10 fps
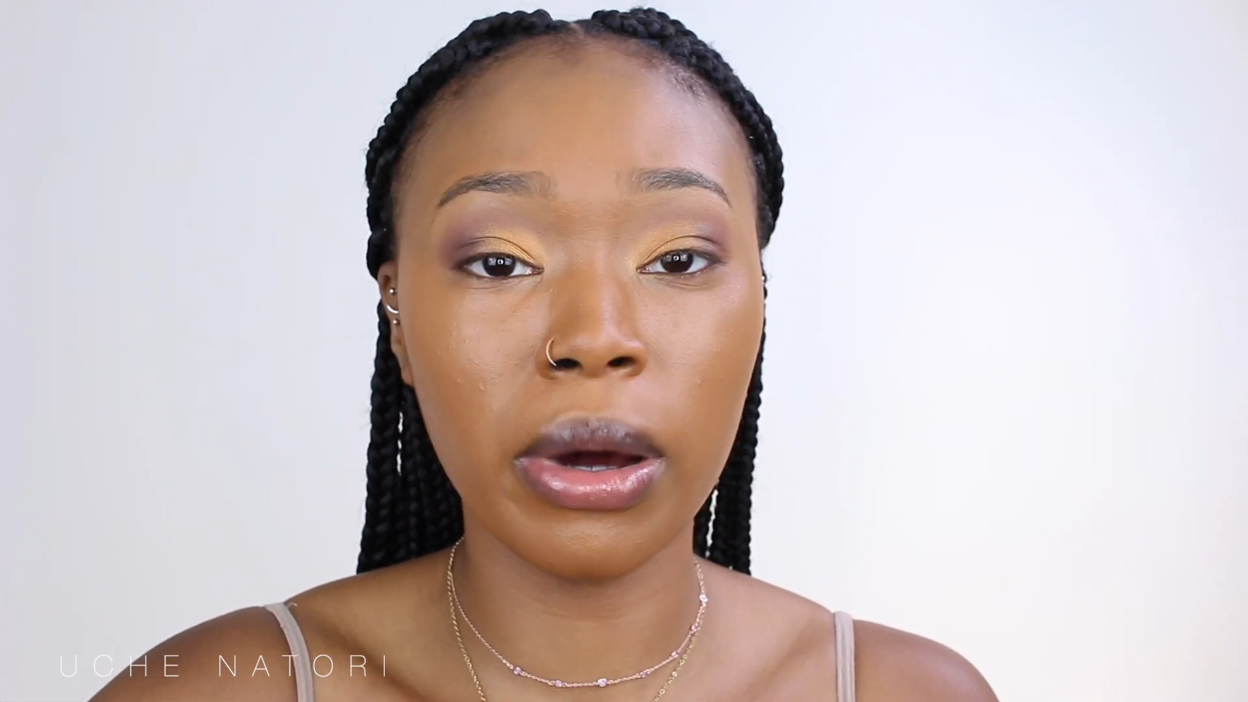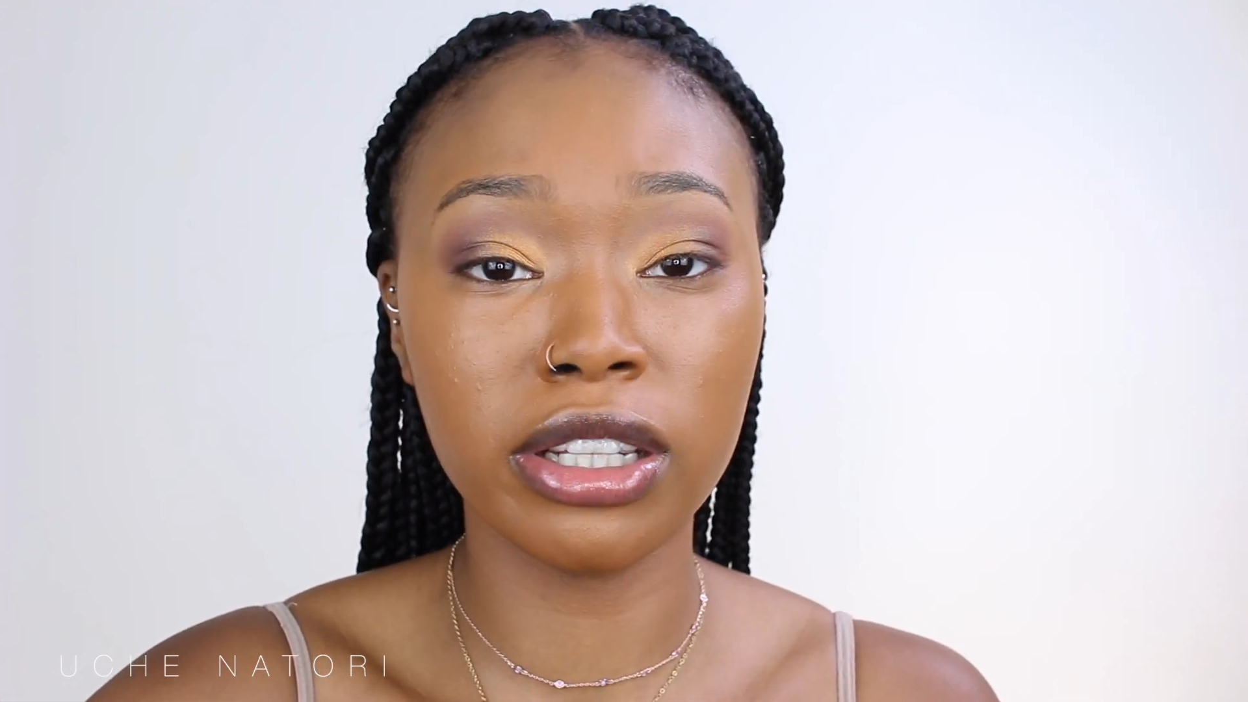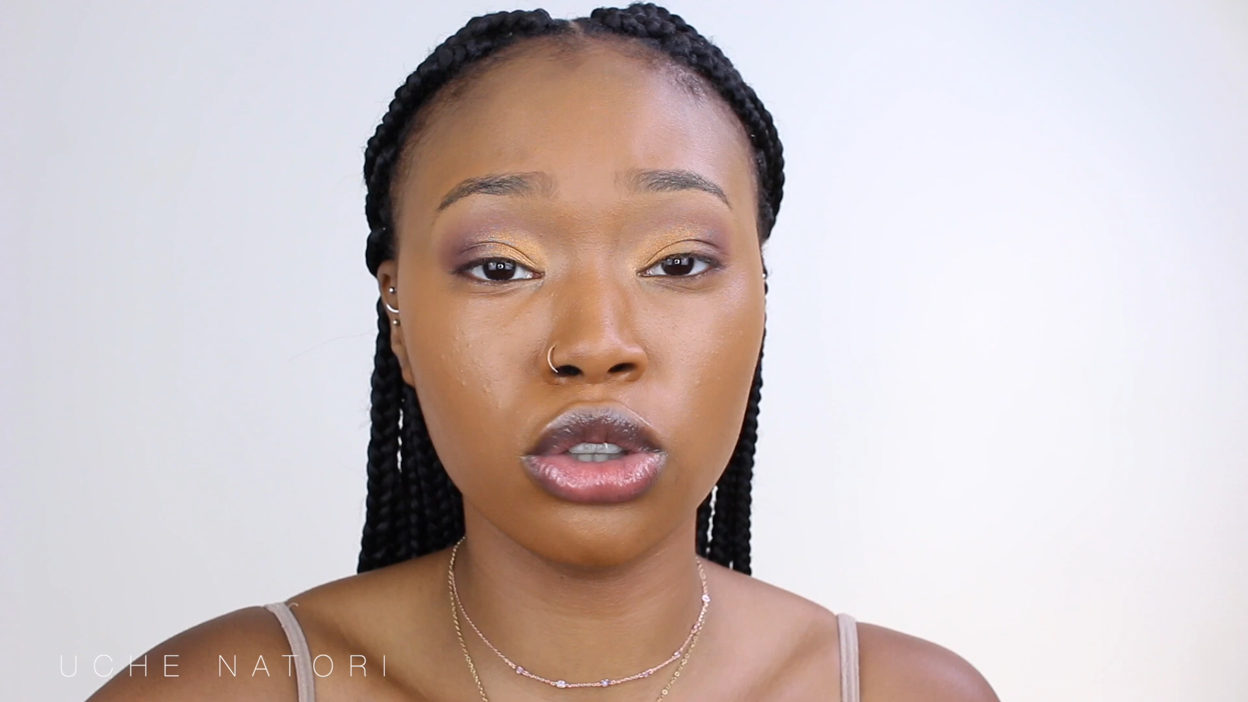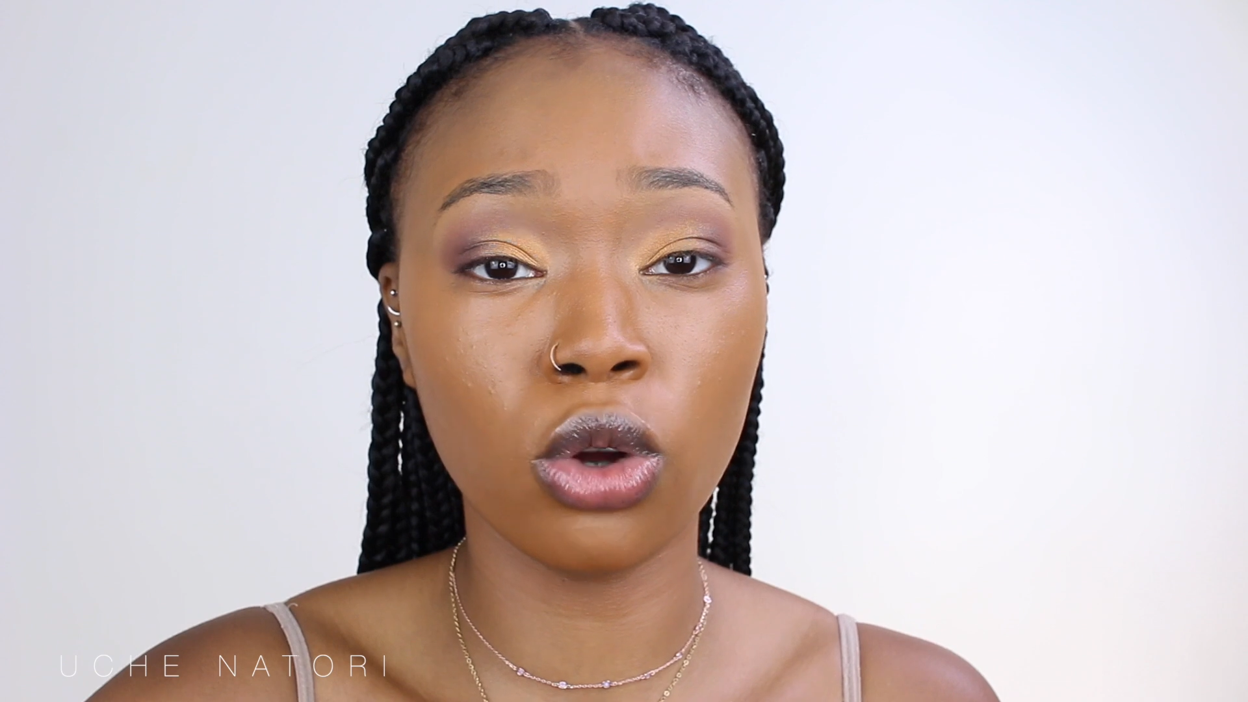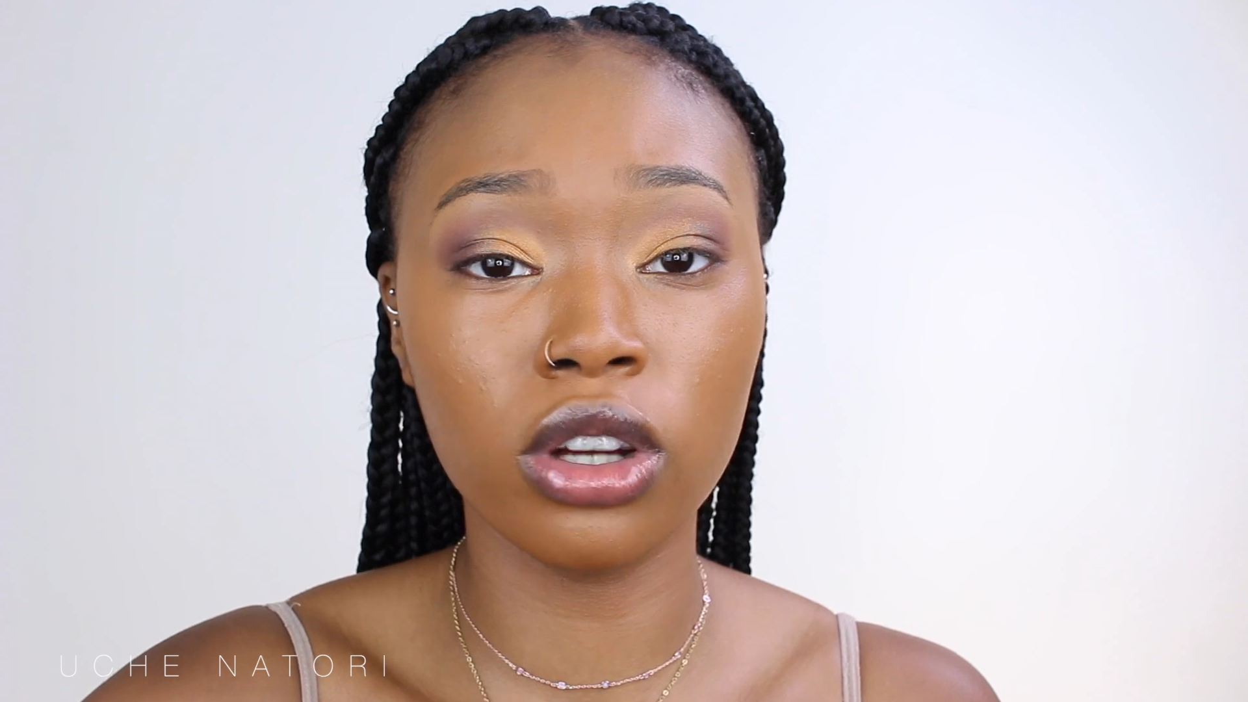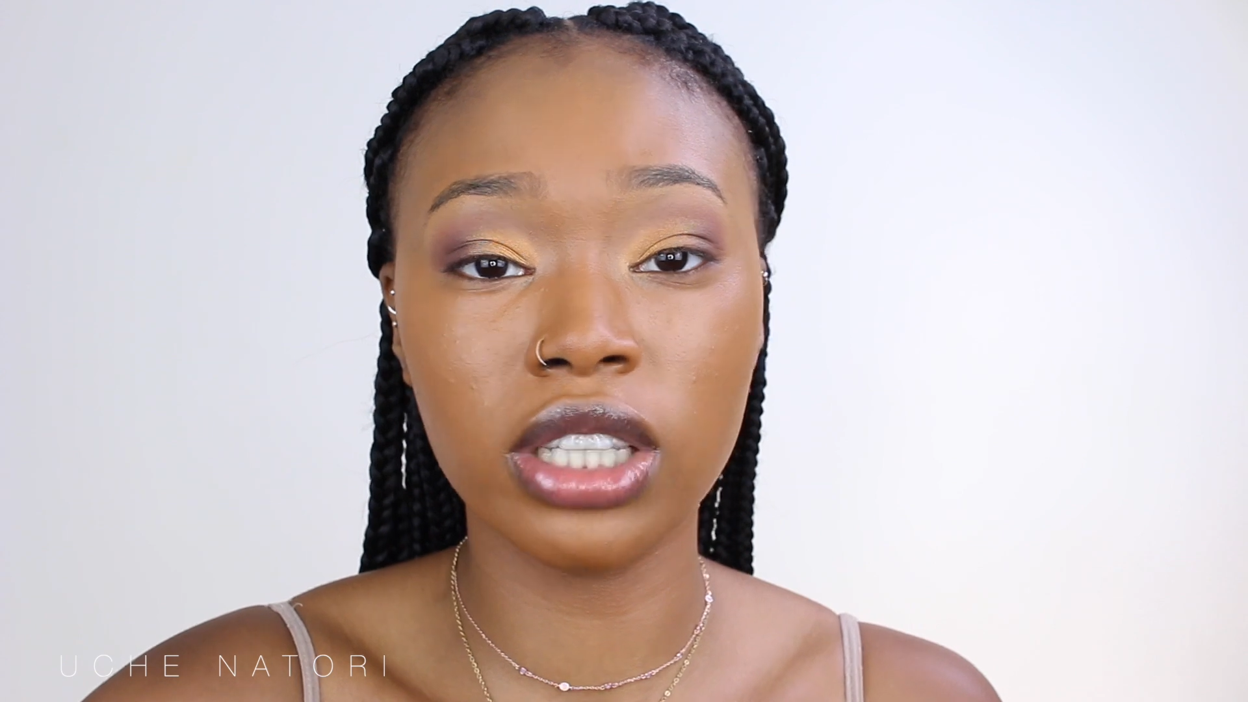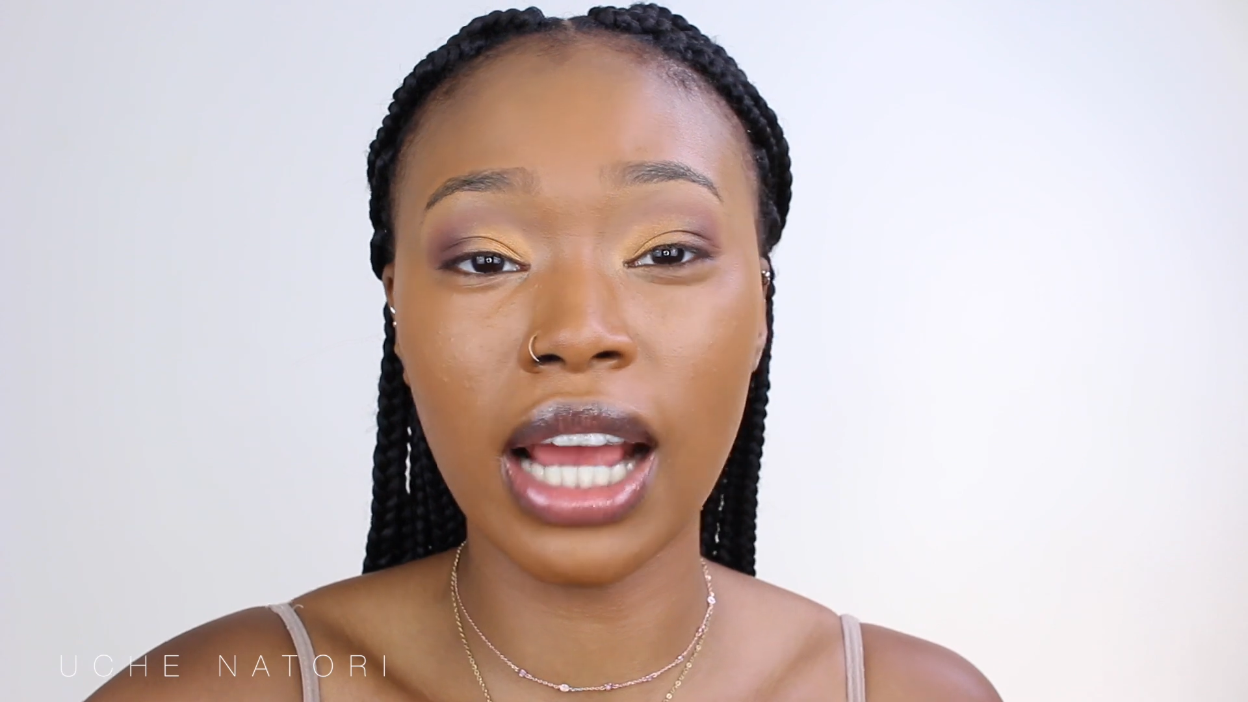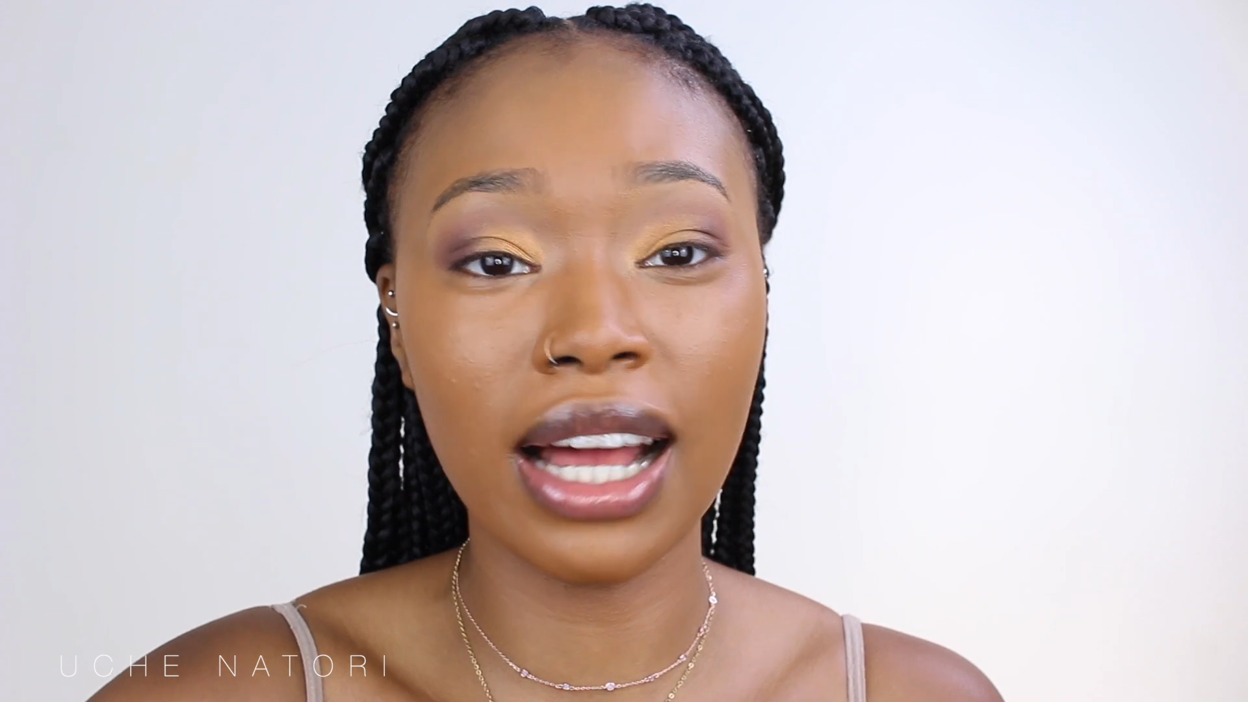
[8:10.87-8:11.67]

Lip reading: Butterscotch